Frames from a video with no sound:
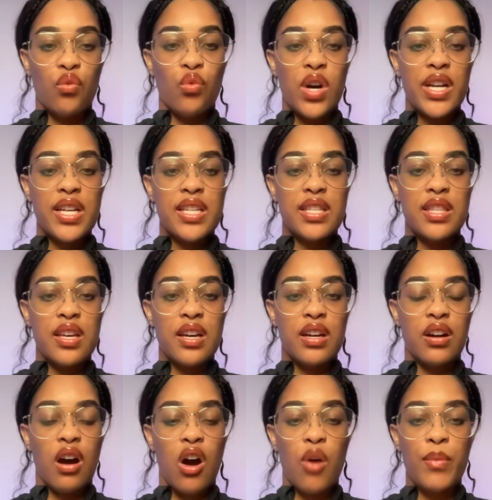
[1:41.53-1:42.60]
what is the
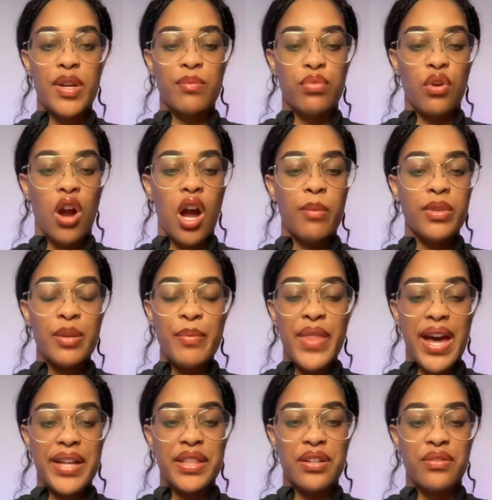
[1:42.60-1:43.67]
common problem
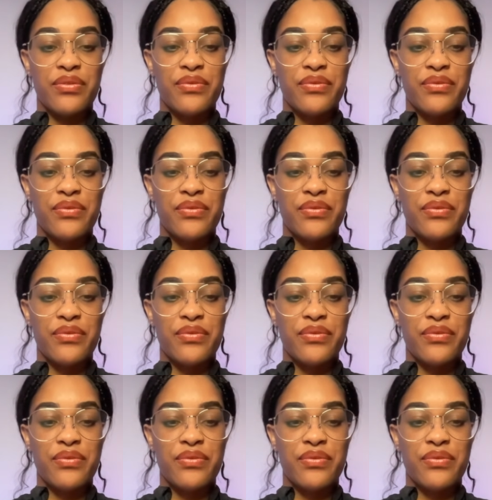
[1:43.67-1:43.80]
that they're